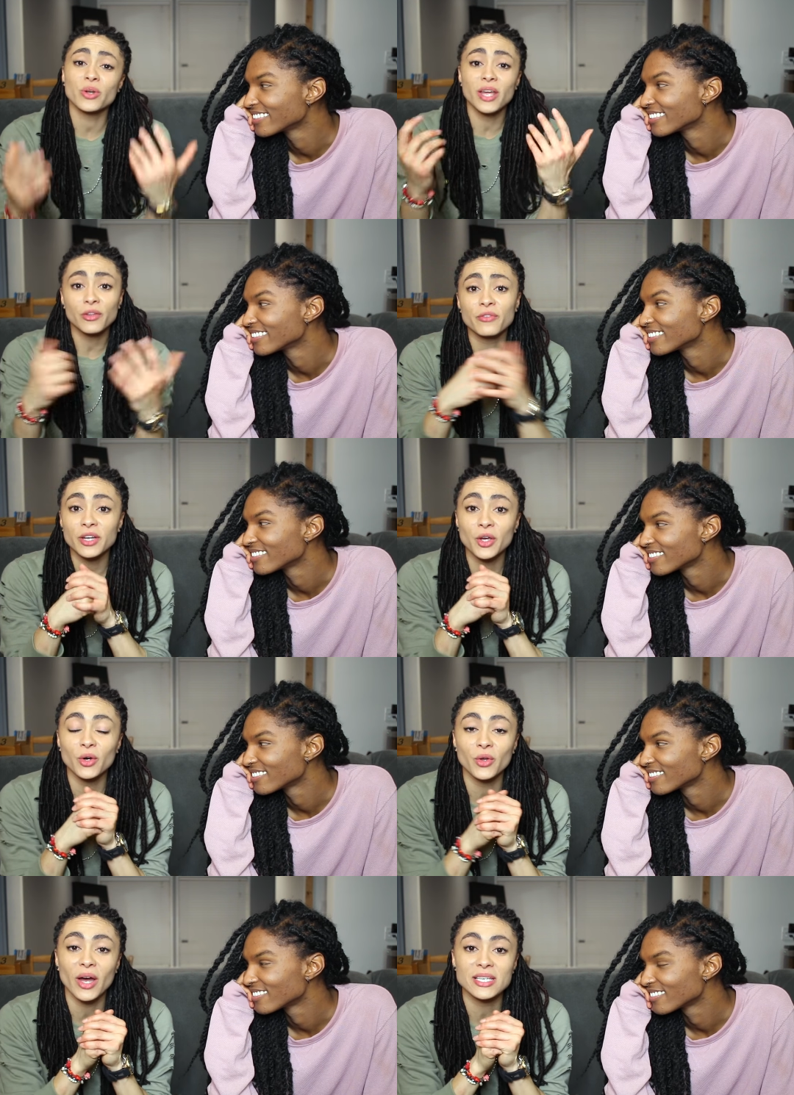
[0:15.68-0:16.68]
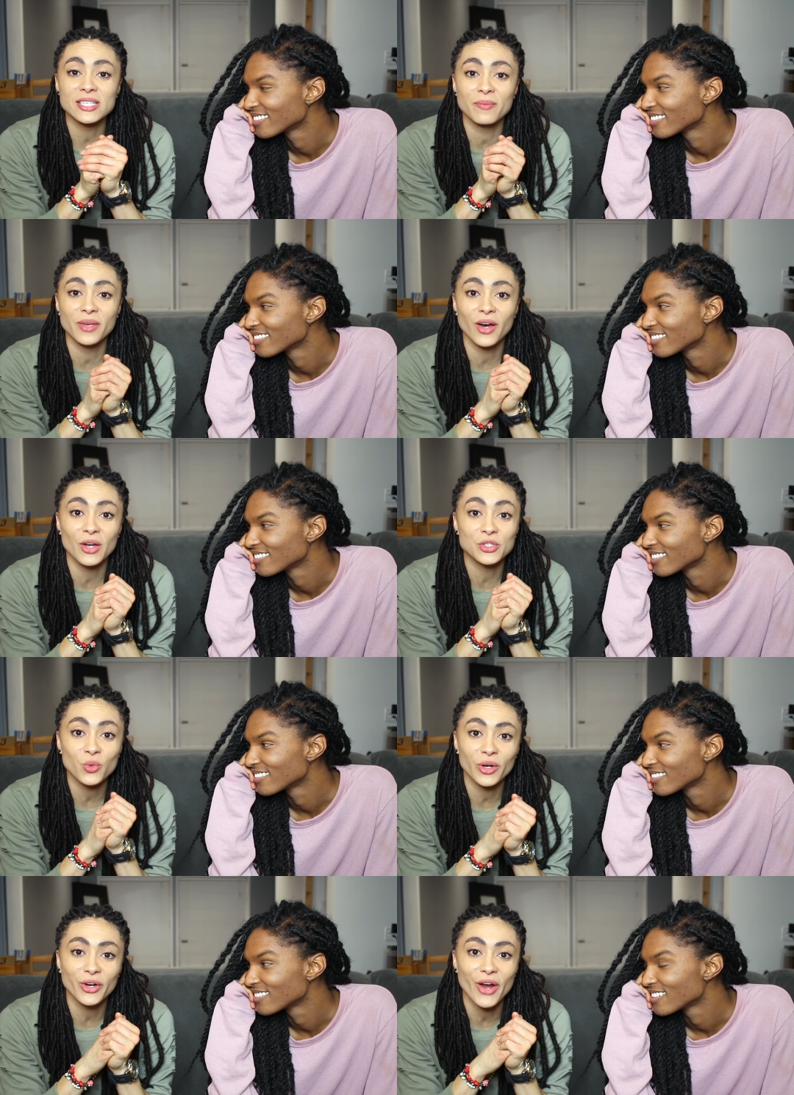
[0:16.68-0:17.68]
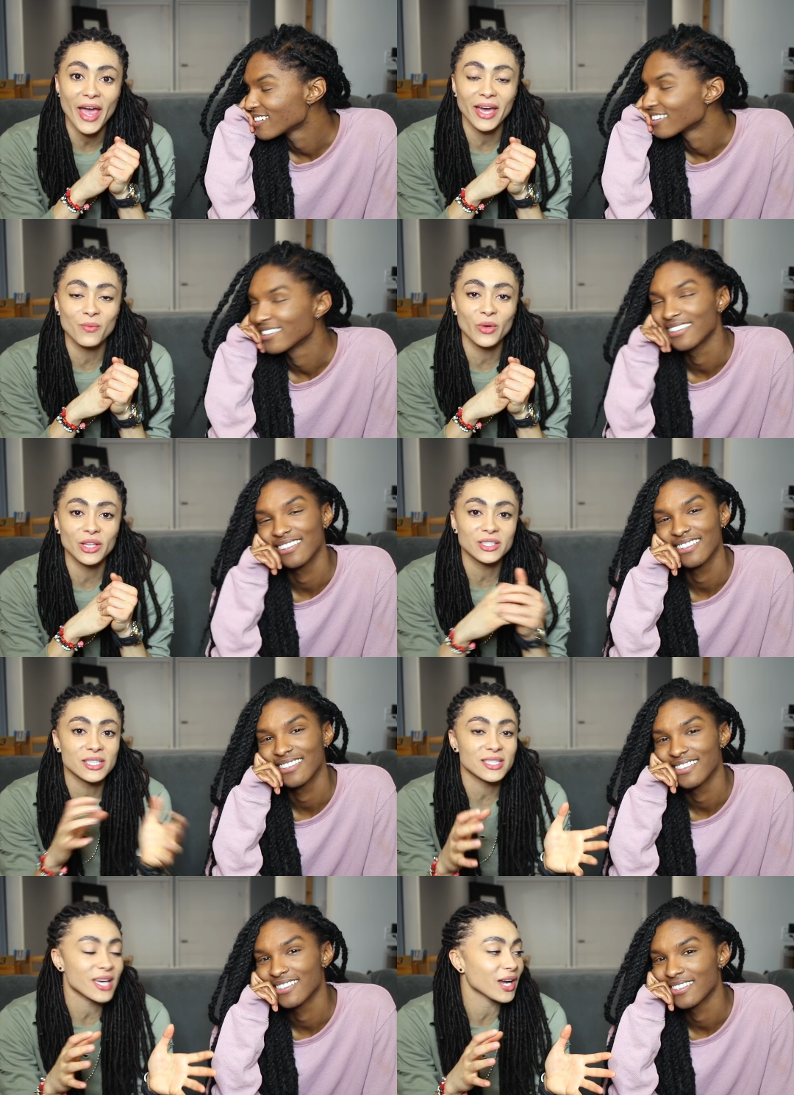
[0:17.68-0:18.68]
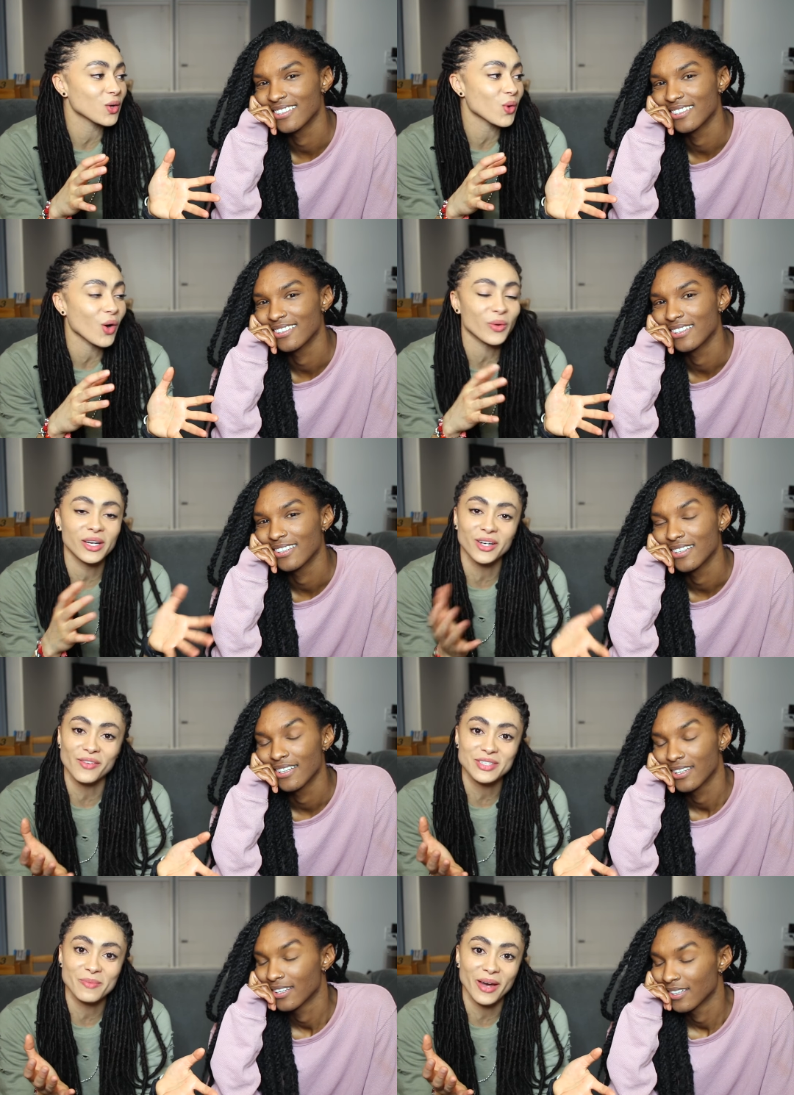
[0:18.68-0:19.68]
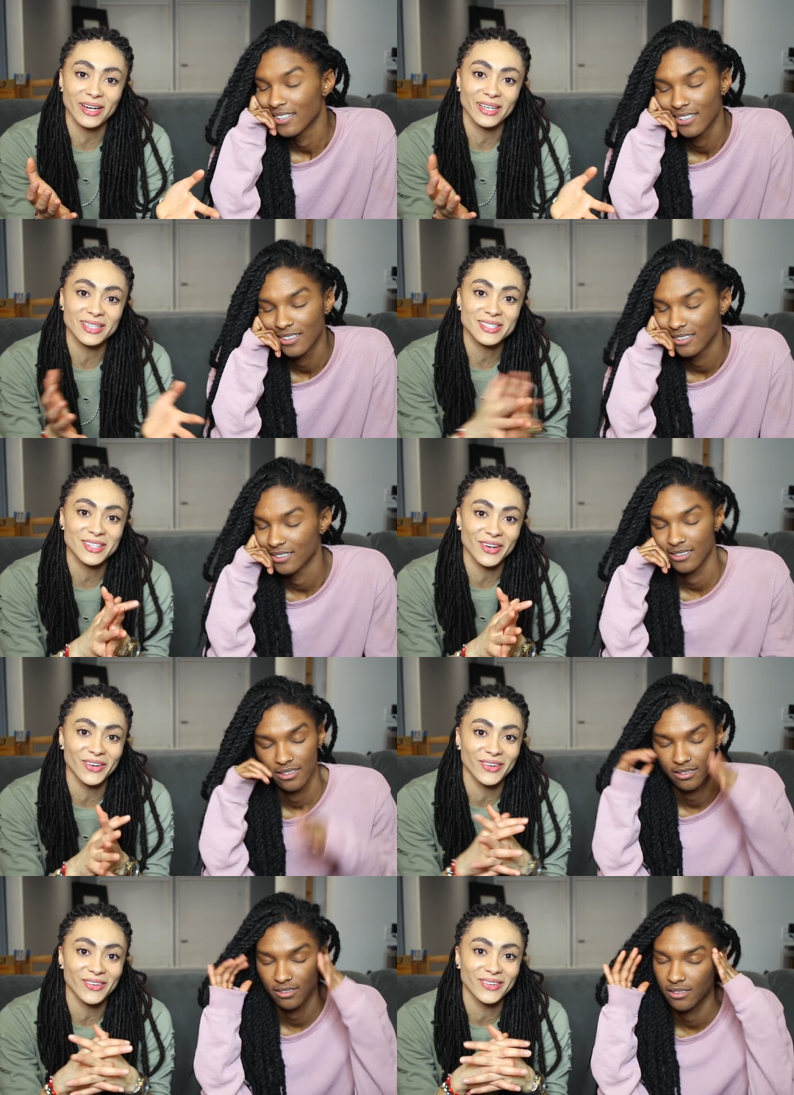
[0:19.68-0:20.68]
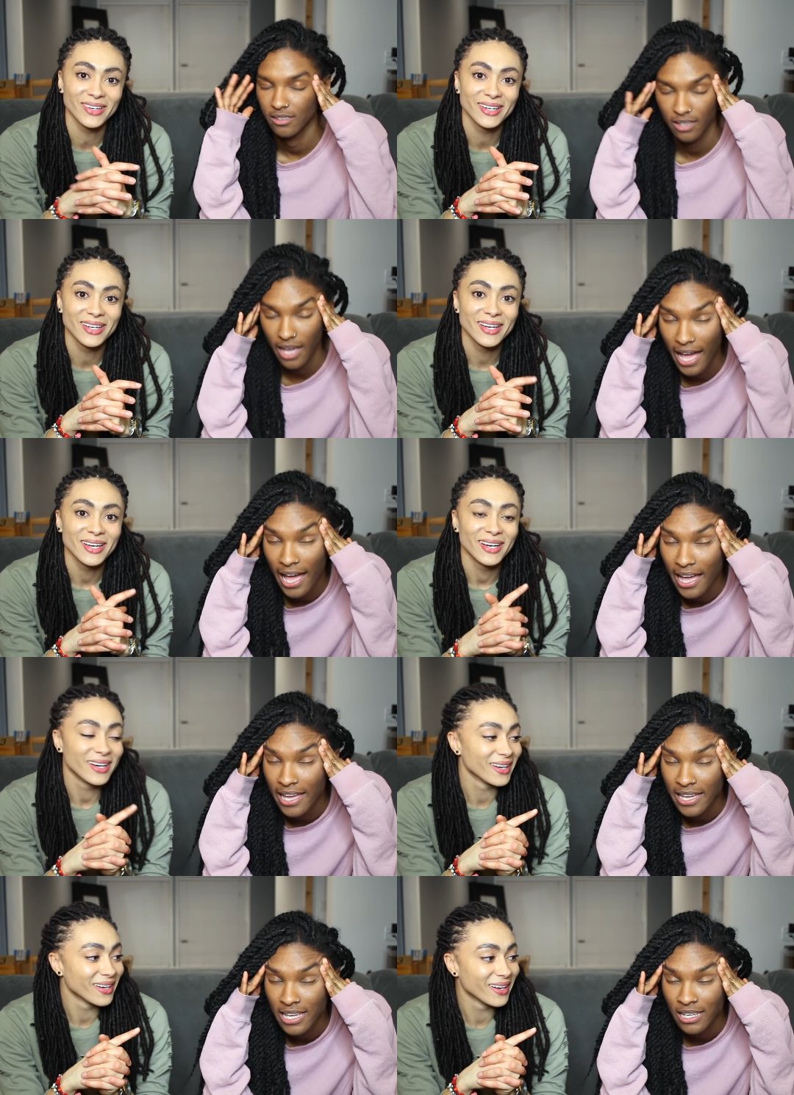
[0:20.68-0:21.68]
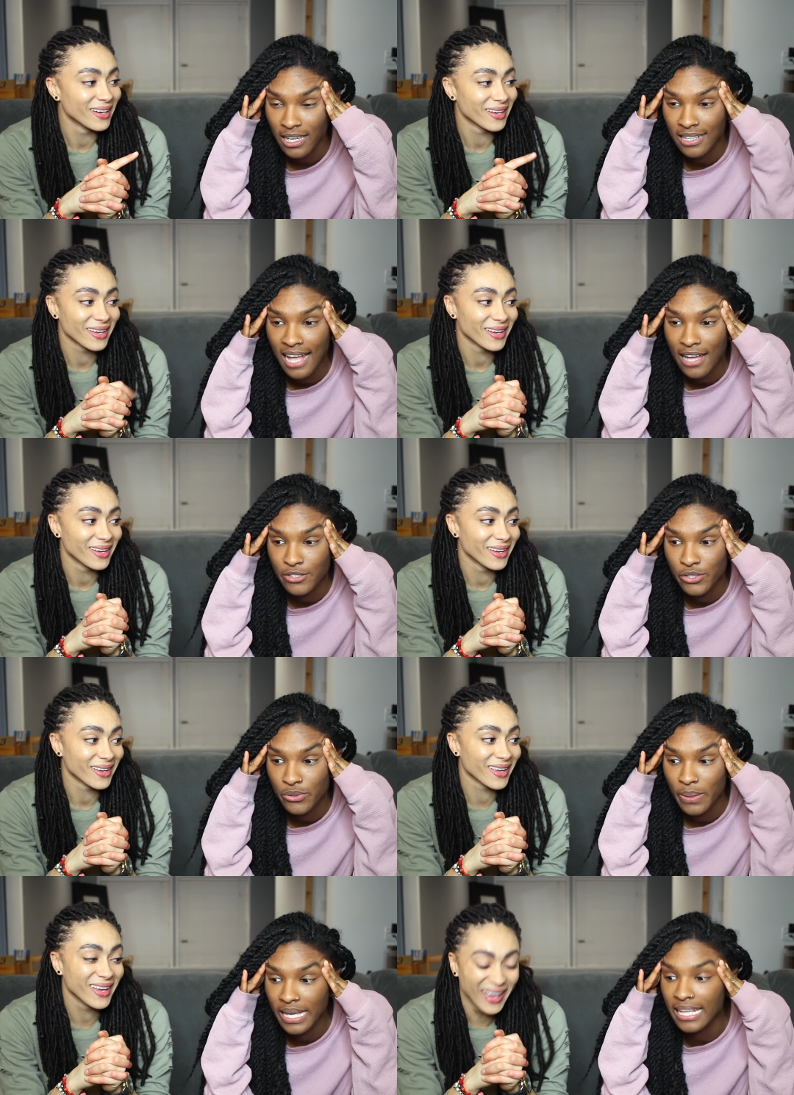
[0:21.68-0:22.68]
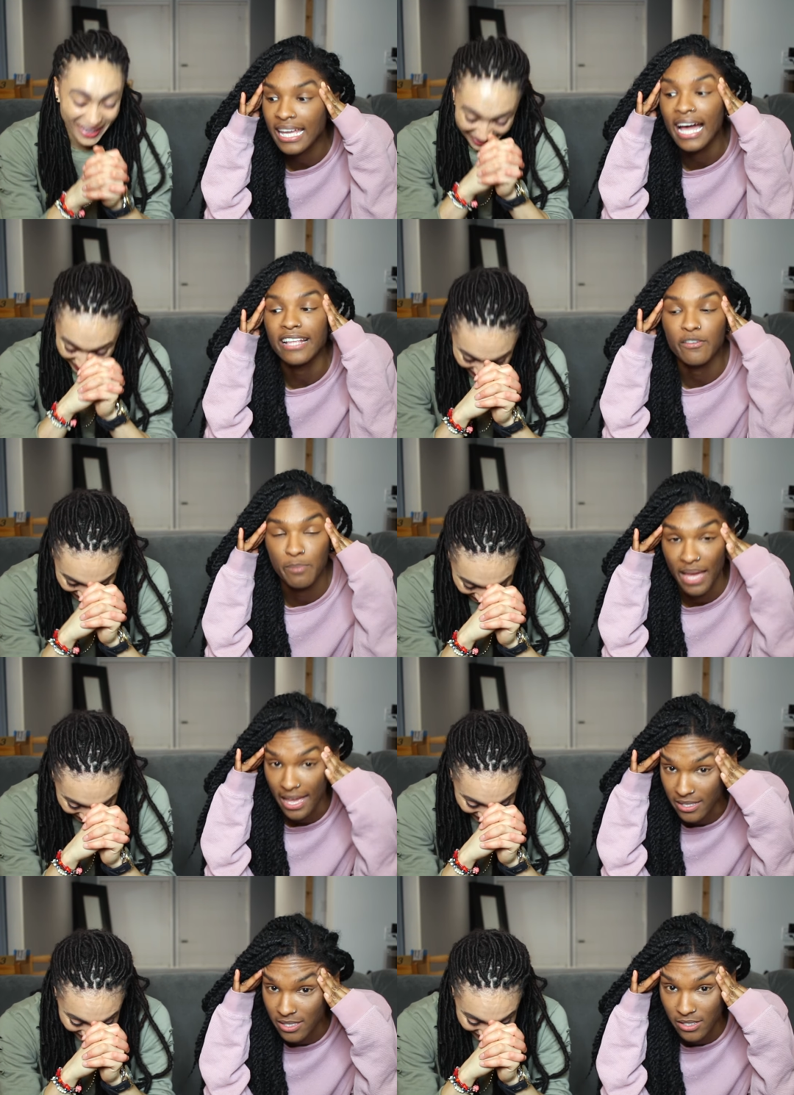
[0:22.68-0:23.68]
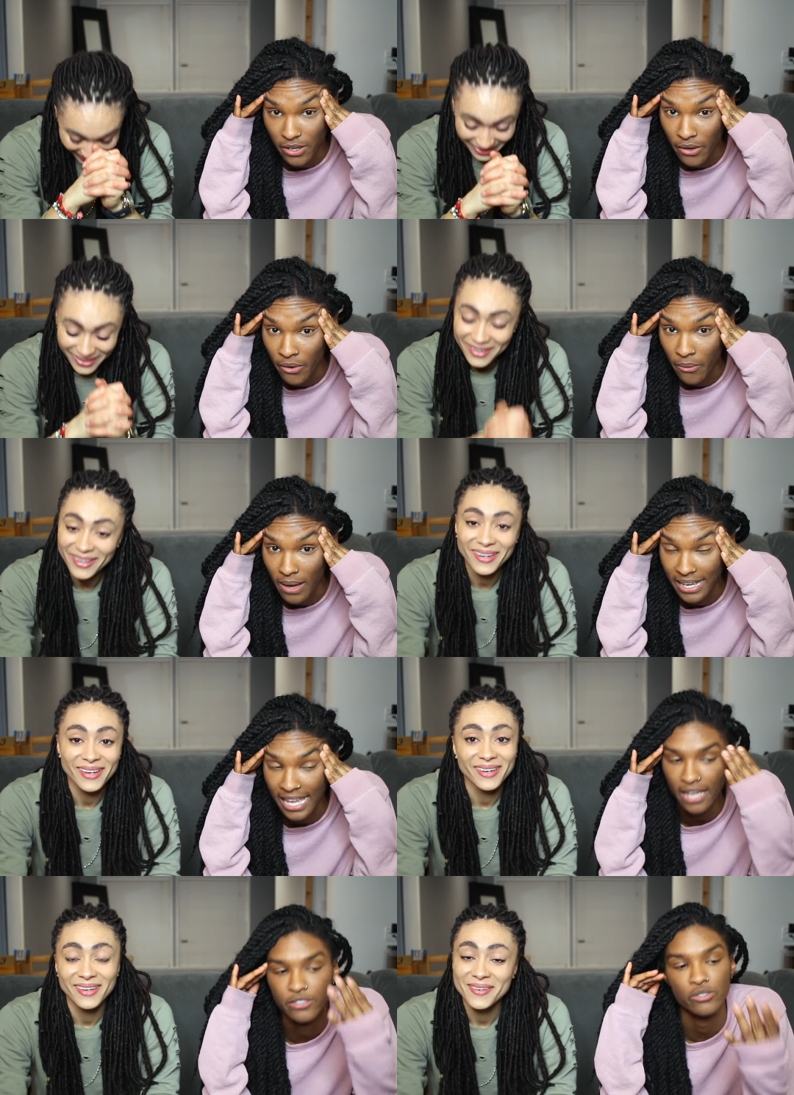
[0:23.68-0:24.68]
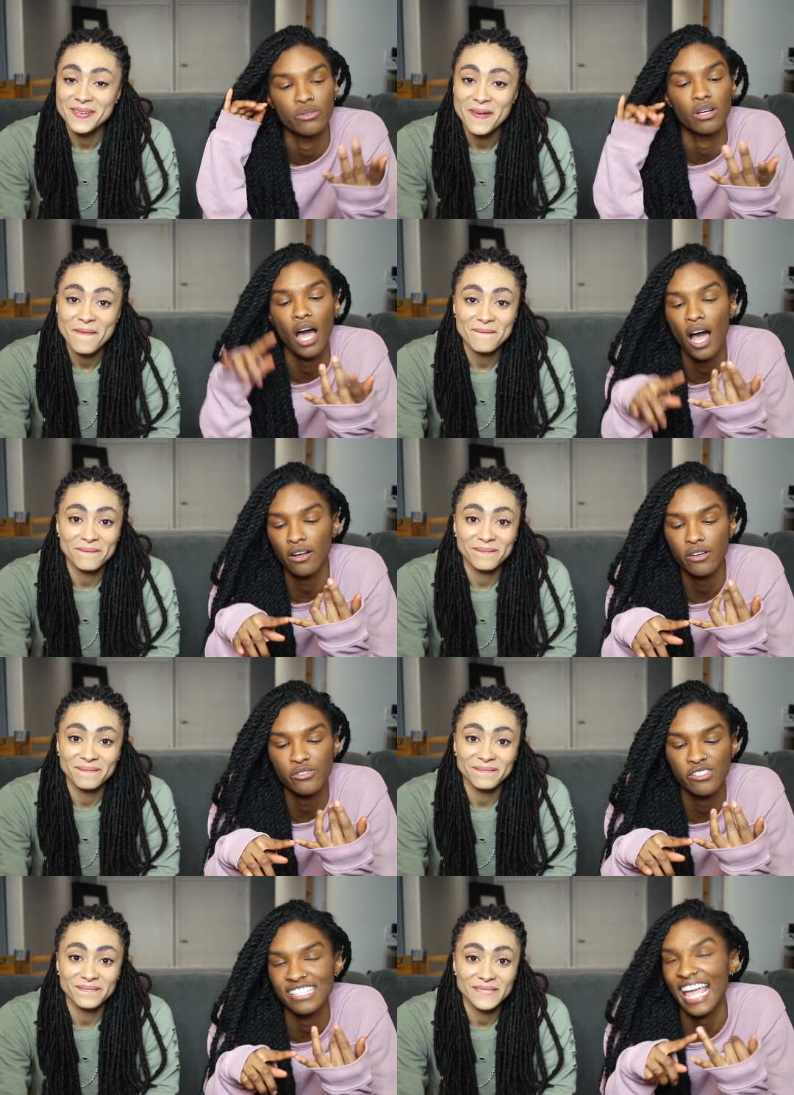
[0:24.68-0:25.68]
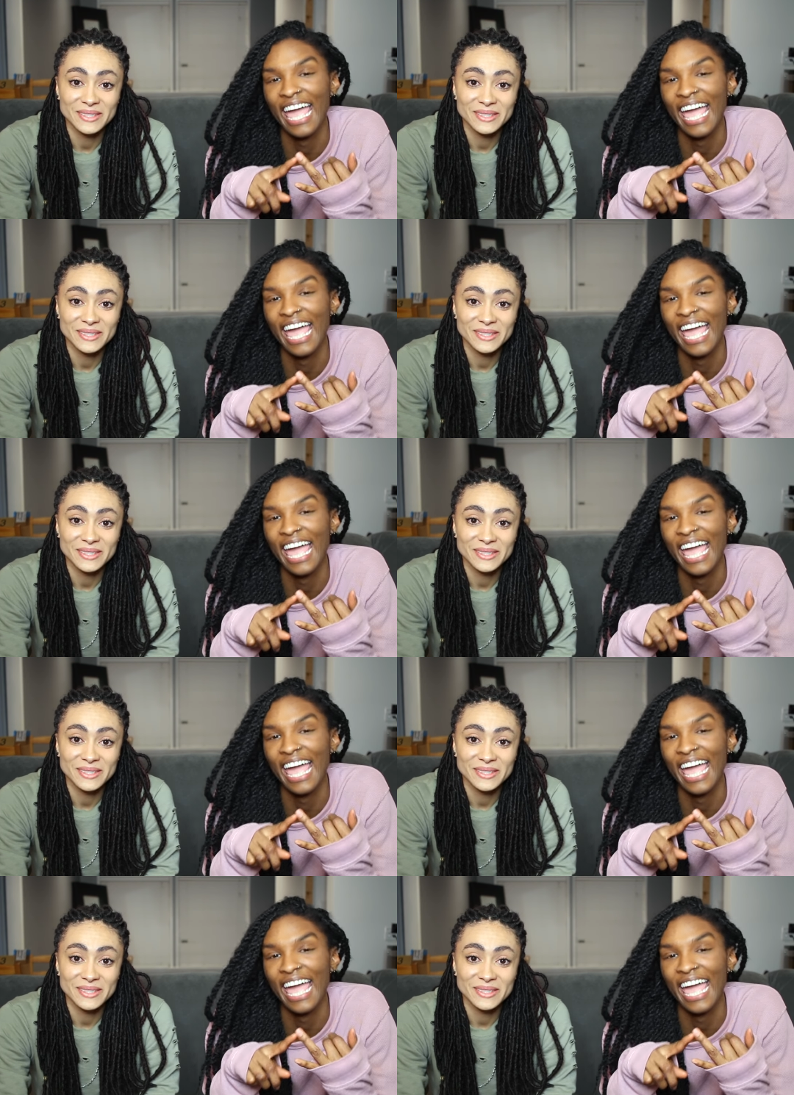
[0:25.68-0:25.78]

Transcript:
Speaker 1: to another video you guys sent me on Twitter, and we looked at the title. We're already nervous about it,
Speaker 2: so. I cannot do any kind of pest, yo. I can't do cockroaches,